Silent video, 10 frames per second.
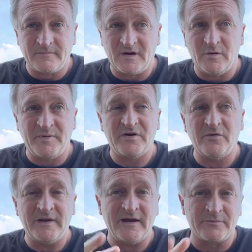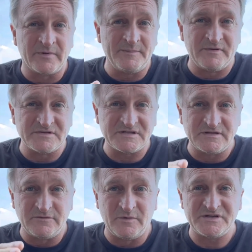OpenCoin had Ripples,
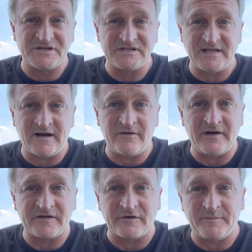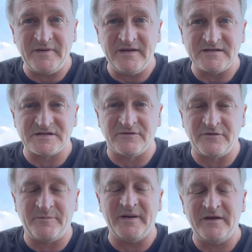which is now XRP. So if
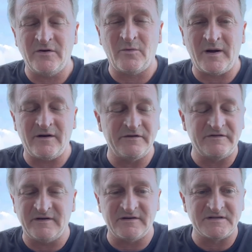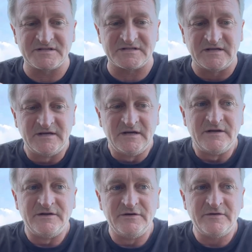you've been here a while, you tend to just
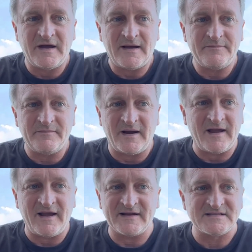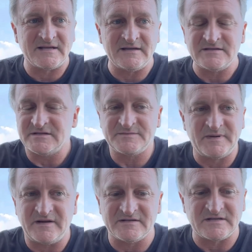do that by accident, just
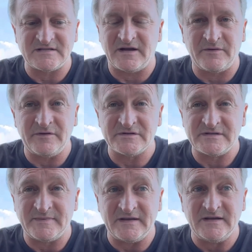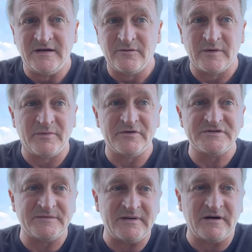because it's how it used to be. Ripple
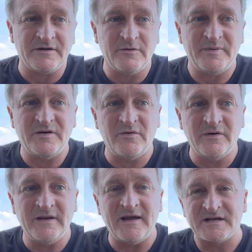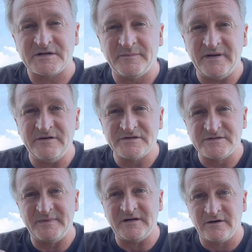used to be called OpenCoin, XRP used
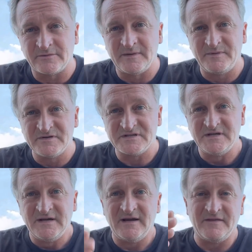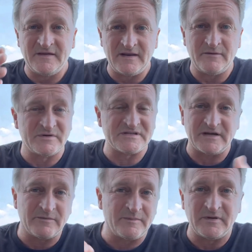to be called Ripples, and then they would
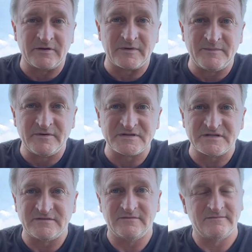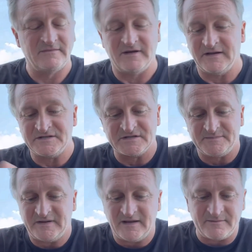say Ripple and Ripples, and it just
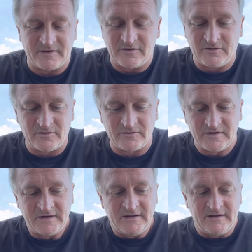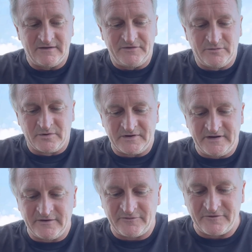became a whole. If you weren't
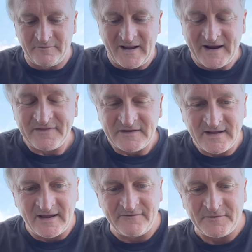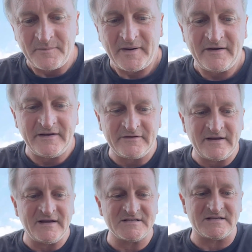here from back in the day, from the pioneering
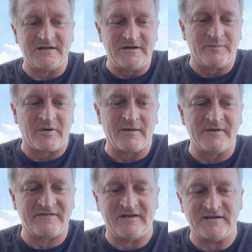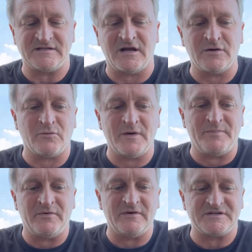days, you probably say it's not
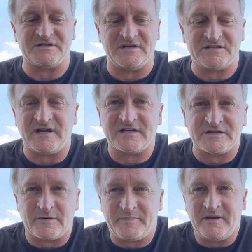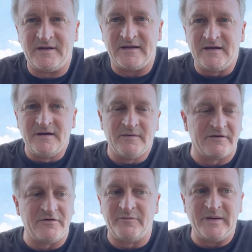Ripple, it's XRP. But
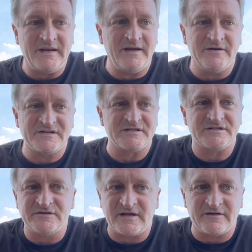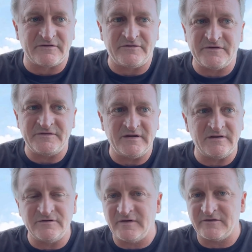if you've been here since
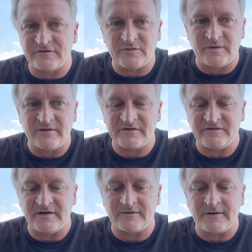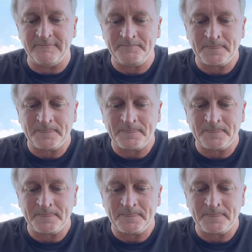2015, 2012, etc.,